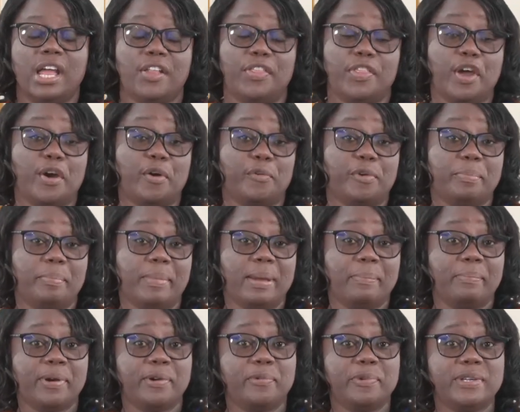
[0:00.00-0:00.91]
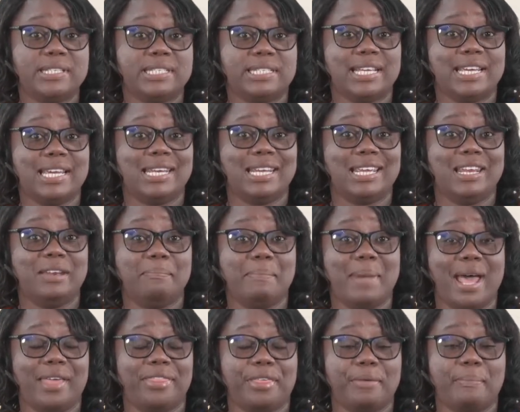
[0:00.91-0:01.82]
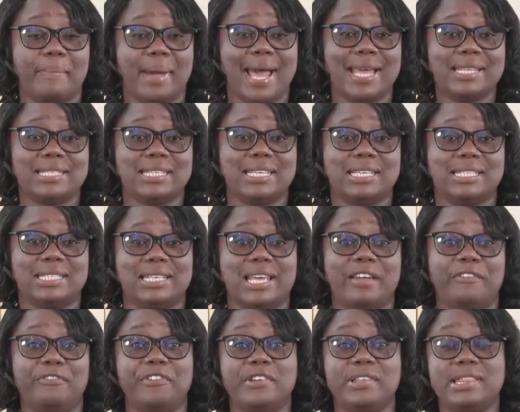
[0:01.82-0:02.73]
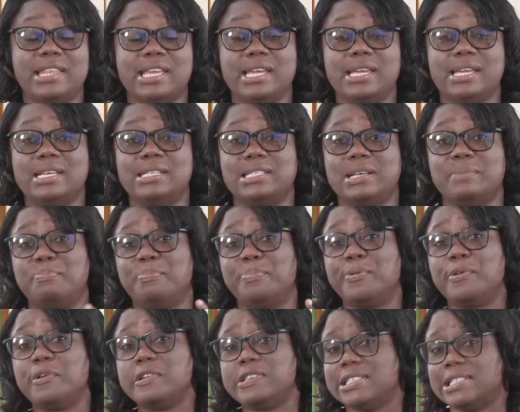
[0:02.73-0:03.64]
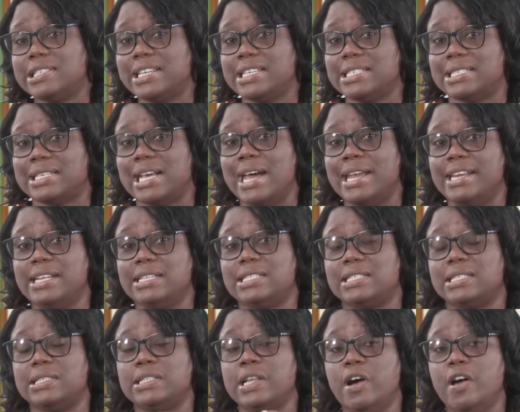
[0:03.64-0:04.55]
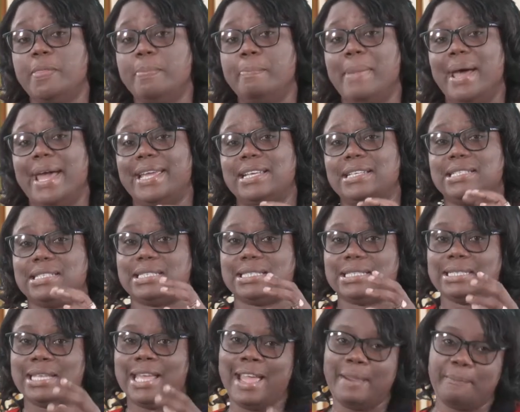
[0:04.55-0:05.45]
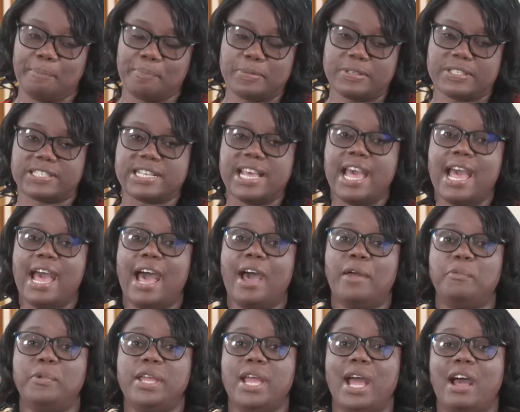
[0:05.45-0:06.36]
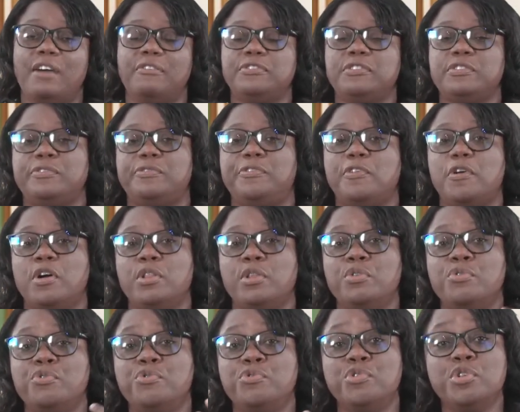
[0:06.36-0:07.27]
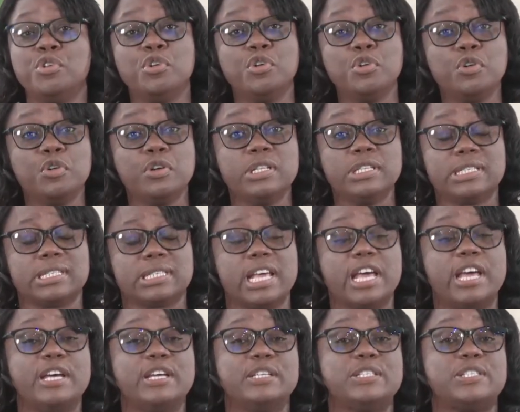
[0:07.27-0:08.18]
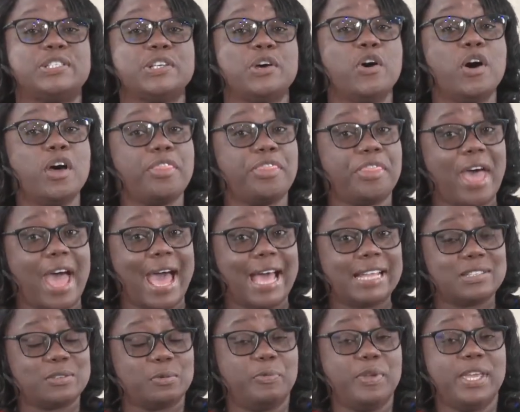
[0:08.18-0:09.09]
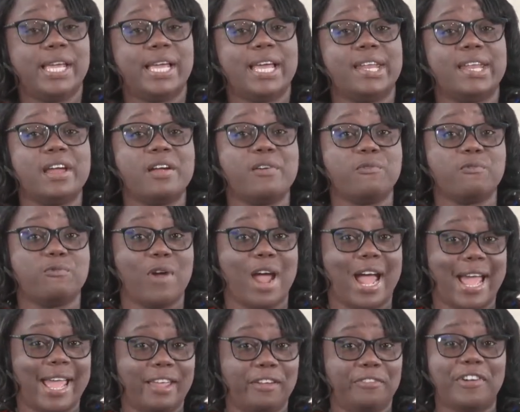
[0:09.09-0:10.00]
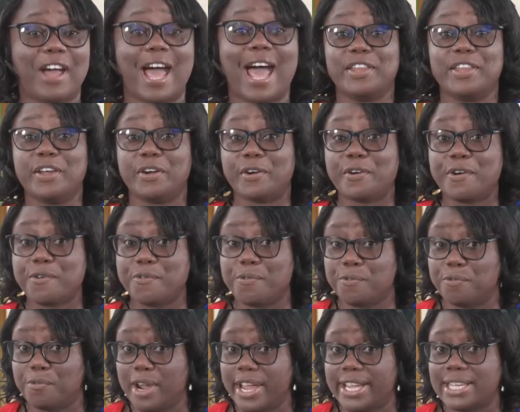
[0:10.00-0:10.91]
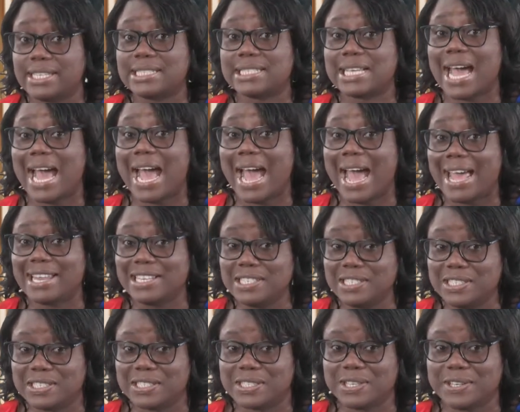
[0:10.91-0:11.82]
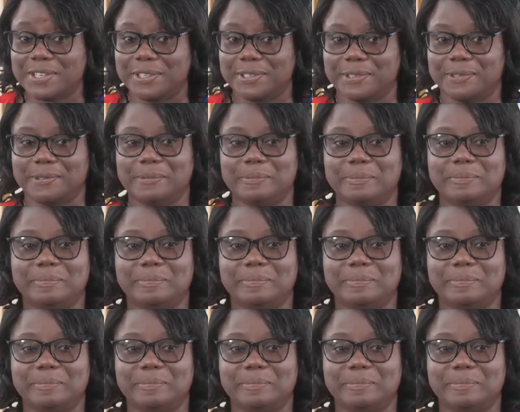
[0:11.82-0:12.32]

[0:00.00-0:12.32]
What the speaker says: Now remember, we said in mathematics, everything is a process and it's done by steps, and we have to follow rules so that we can arrive the correct answer.